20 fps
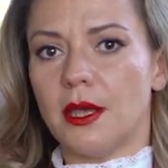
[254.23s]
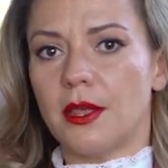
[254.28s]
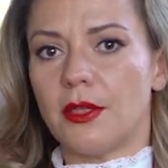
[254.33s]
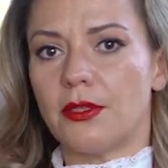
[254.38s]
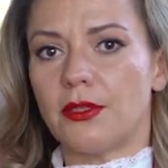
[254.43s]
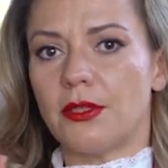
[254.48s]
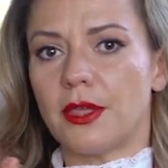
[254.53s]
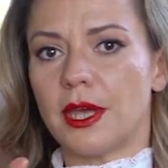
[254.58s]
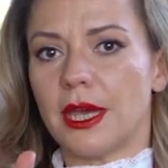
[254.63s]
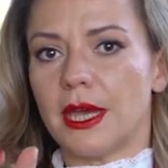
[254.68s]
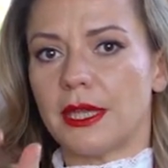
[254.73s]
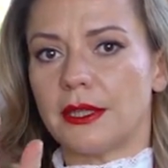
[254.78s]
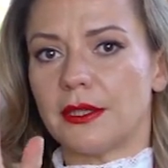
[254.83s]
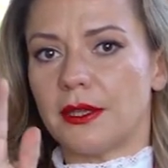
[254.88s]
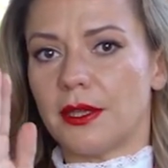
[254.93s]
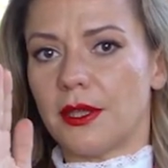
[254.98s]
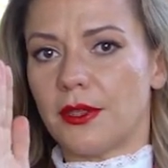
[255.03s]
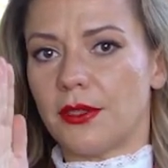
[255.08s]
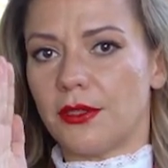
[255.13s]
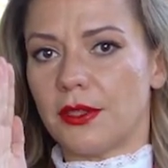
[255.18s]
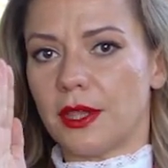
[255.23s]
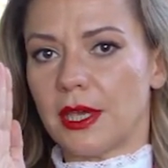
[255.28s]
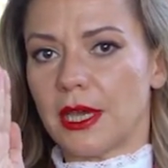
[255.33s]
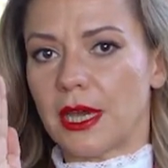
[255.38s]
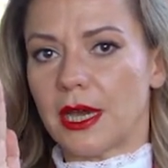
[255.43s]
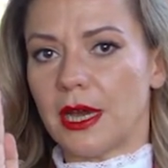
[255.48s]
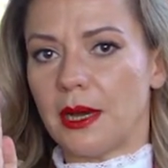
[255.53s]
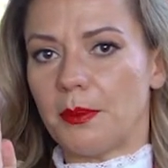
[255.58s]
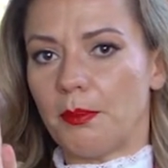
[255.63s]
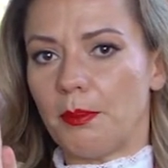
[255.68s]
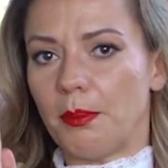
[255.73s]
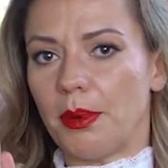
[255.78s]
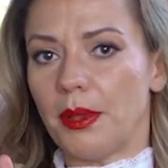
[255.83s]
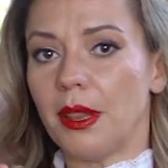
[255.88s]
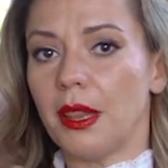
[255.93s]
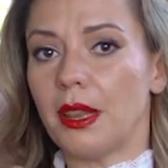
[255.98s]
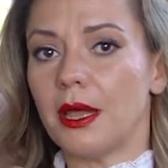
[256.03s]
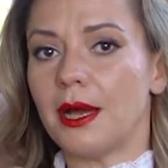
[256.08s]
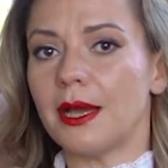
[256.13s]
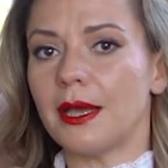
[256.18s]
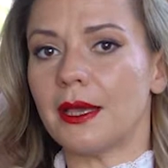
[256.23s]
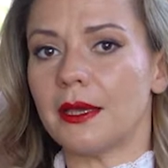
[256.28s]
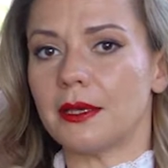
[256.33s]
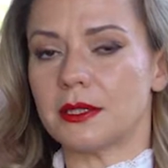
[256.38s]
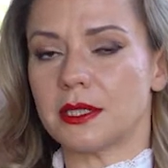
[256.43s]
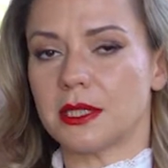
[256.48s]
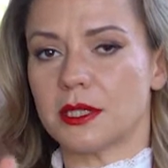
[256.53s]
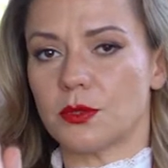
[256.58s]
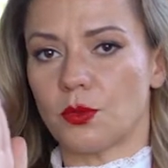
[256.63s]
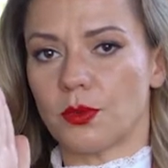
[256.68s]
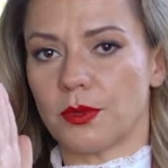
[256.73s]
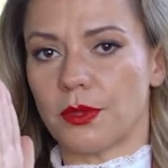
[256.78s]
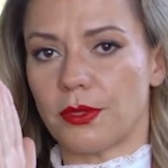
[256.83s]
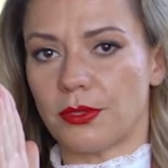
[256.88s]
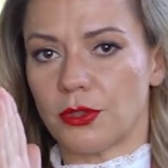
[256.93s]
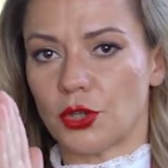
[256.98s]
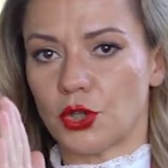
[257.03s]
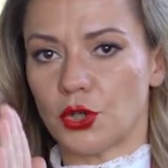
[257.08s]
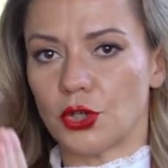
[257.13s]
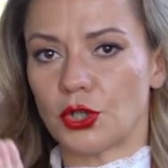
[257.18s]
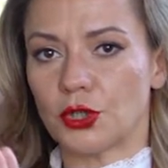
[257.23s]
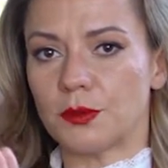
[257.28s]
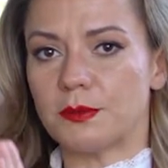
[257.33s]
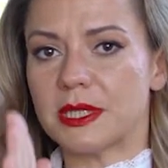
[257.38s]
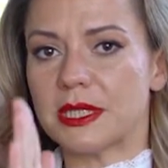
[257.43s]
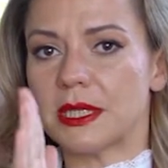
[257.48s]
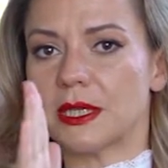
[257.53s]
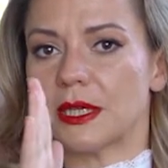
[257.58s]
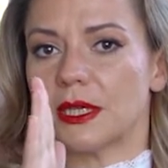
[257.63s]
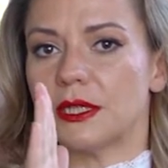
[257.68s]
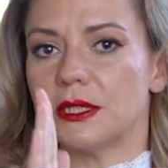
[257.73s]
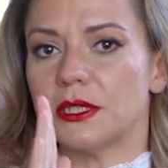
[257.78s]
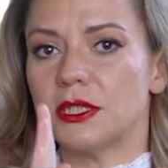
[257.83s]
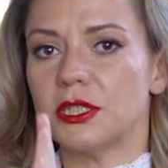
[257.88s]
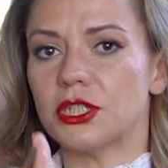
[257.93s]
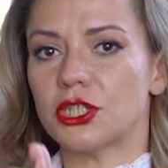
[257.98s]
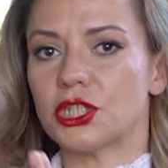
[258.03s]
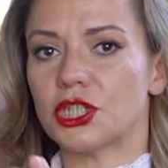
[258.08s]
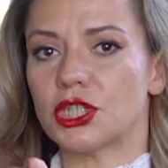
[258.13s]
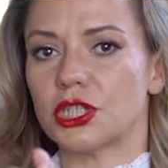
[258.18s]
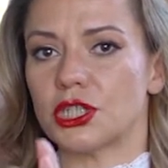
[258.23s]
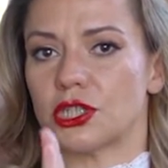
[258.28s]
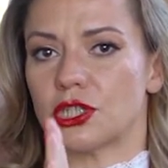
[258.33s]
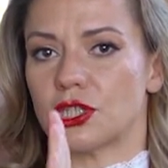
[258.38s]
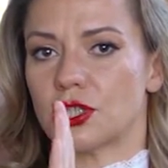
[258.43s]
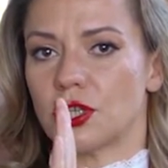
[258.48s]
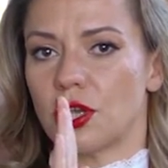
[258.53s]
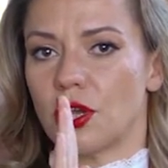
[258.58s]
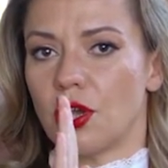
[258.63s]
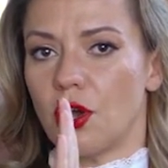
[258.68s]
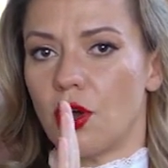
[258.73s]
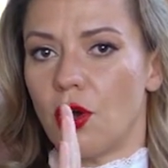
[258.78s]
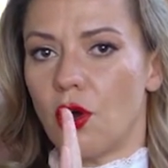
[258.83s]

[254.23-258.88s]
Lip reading: that the compliance with terms and conditions